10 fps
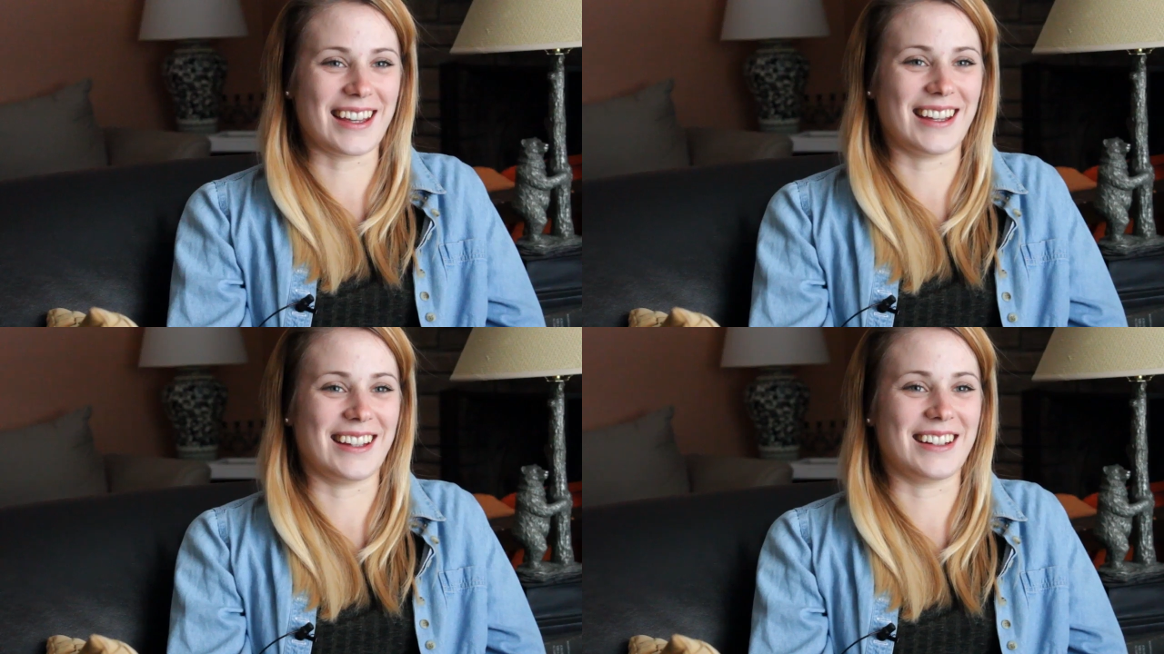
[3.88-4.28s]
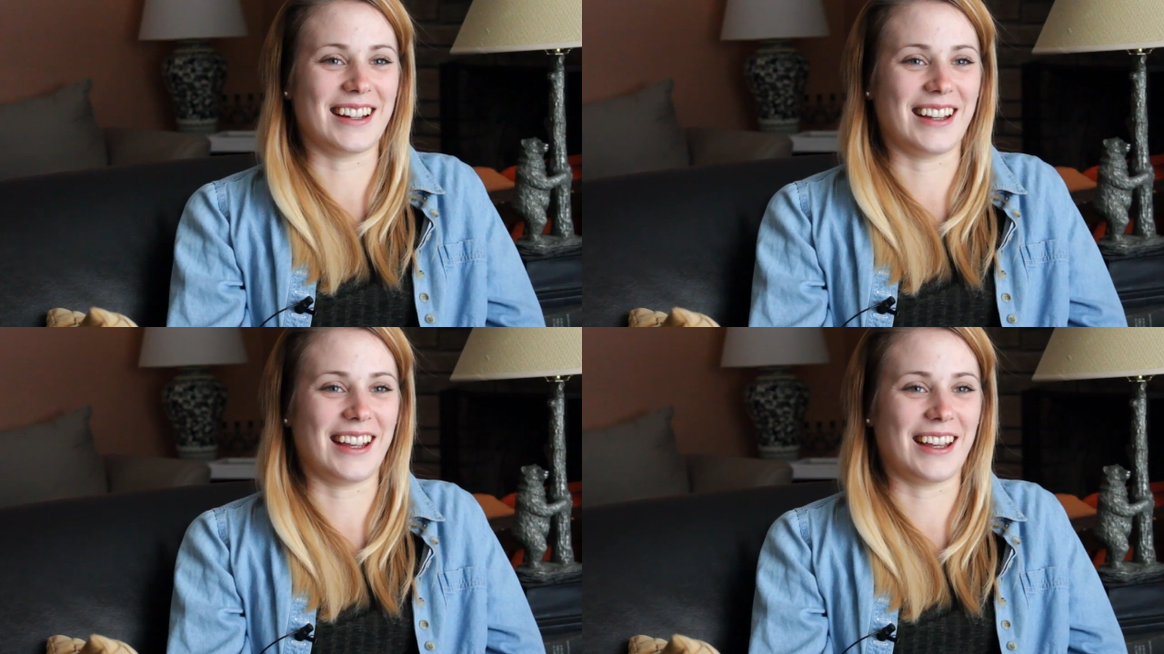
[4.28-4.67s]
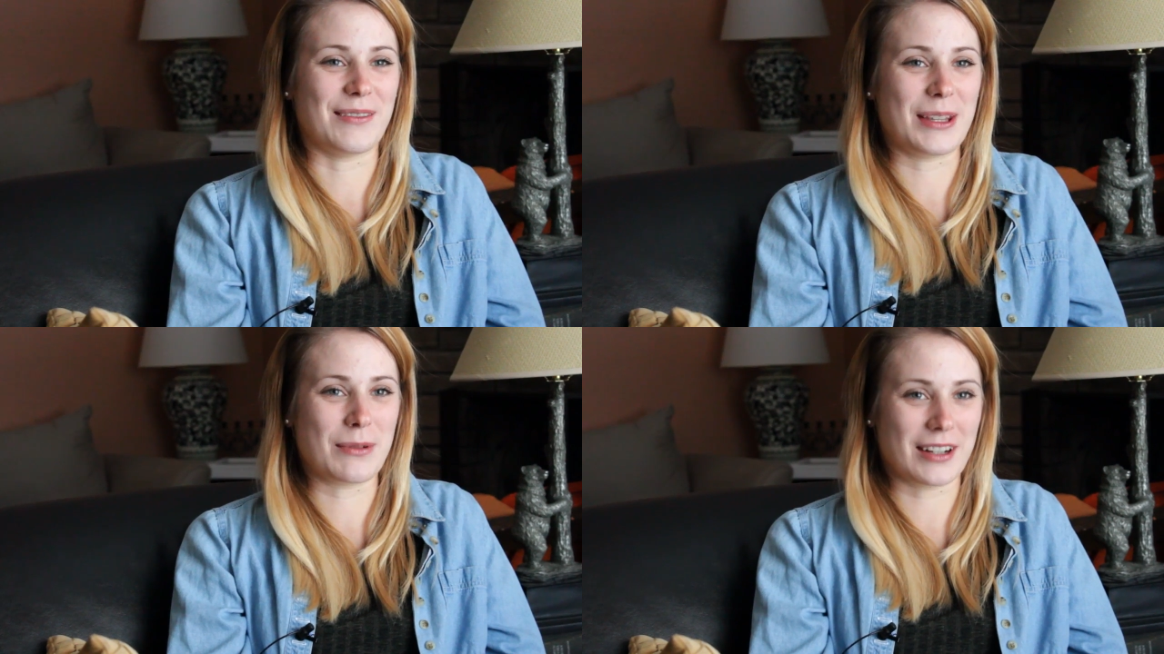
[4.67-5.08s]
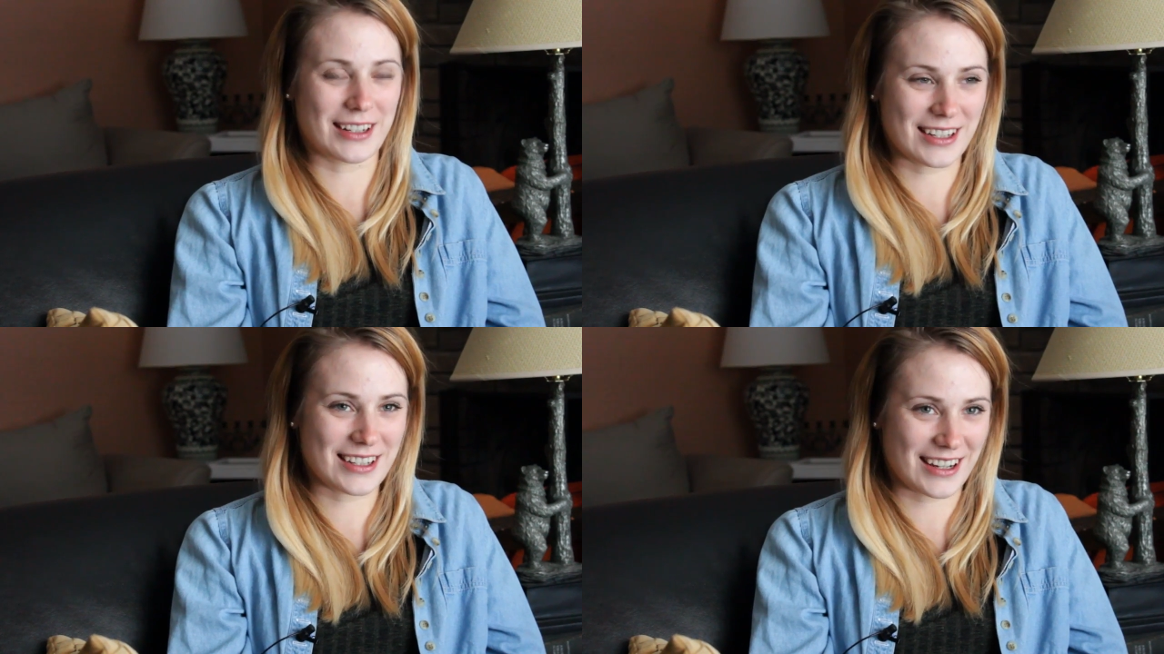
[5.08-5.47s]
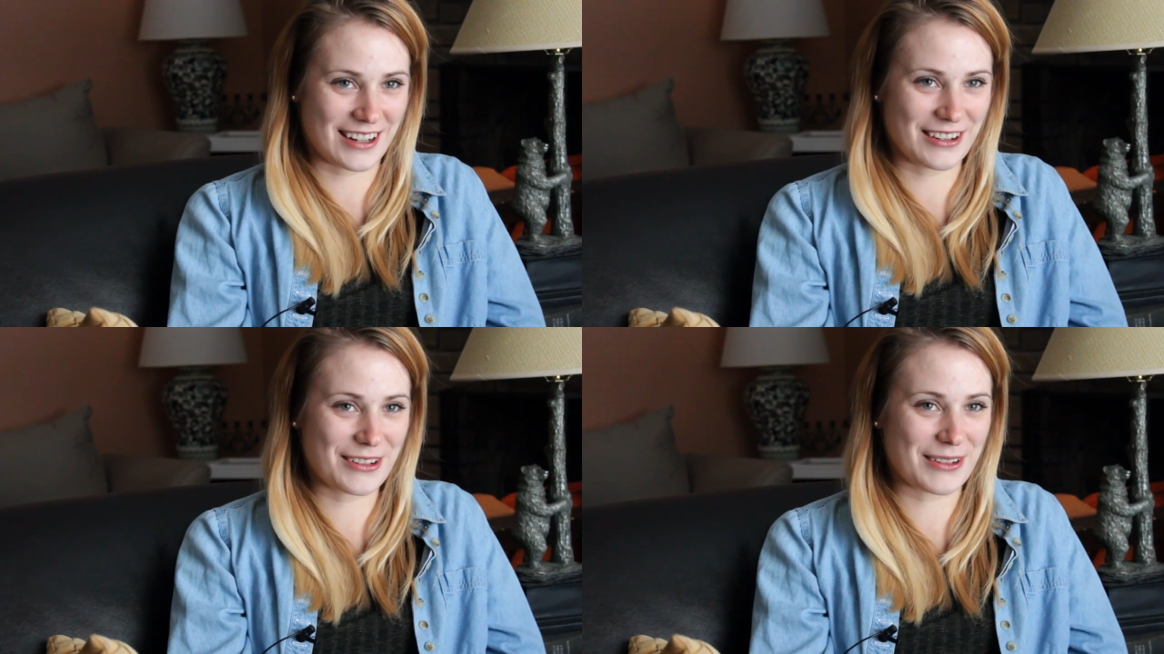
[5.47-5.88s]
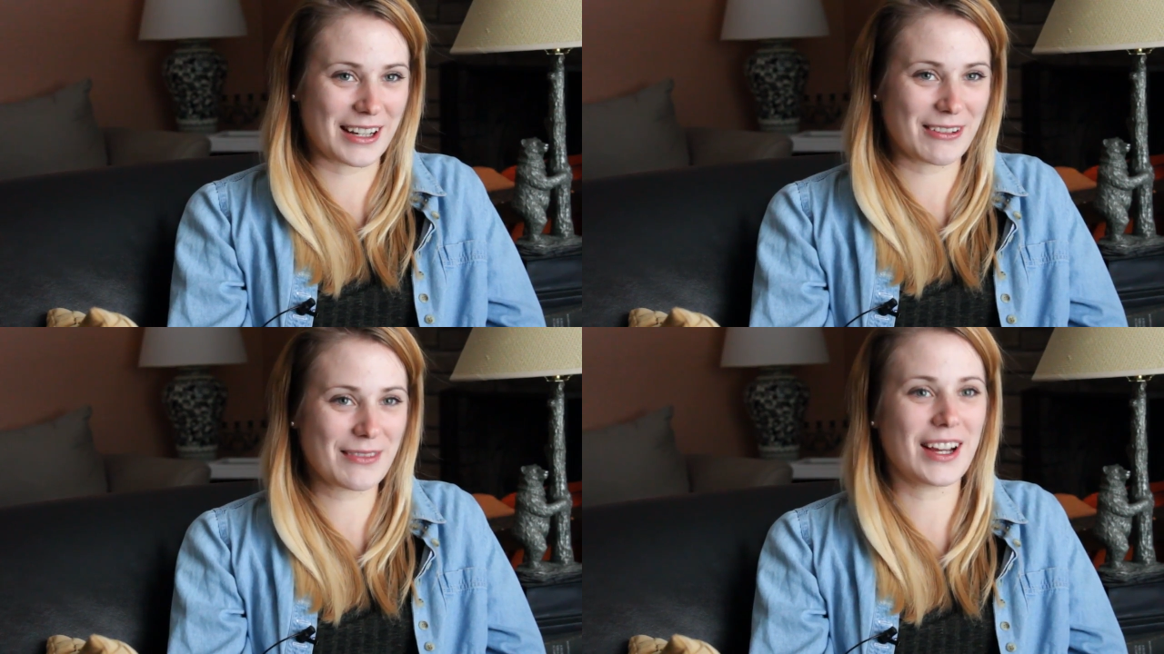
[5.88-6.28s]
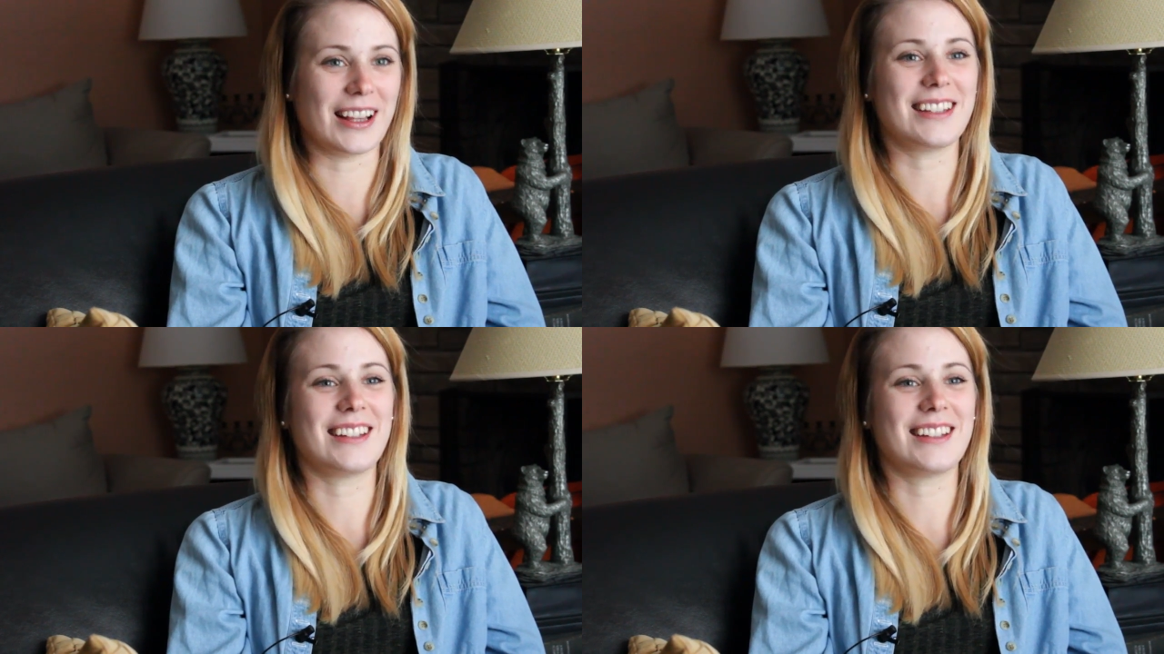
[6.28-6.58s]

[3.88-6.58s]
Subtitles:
and I am the production designer for Running with Violet.